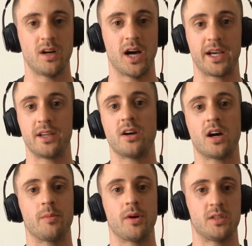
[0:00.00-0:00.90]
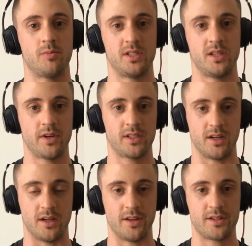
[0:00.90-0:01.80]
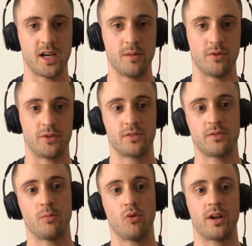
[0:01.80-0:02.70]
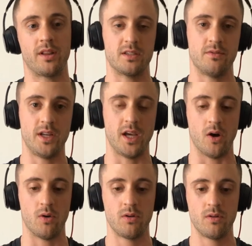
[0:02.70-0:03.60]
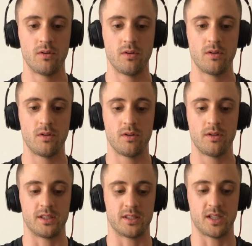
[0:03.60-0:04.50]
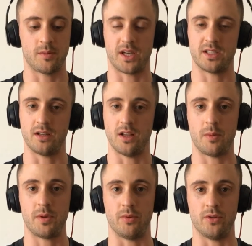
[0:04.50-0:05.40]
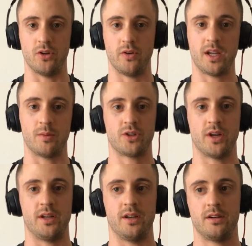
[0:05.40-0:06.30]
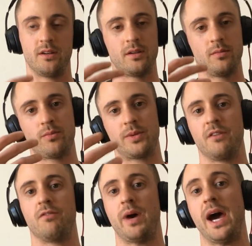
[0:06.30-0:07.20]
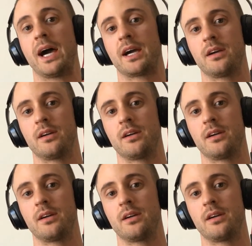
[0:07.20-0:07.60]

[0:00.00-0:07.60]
I can talk about specifics at another time, but just for the point of this video, this is something I see a lot of people doing, and I'm trying to give back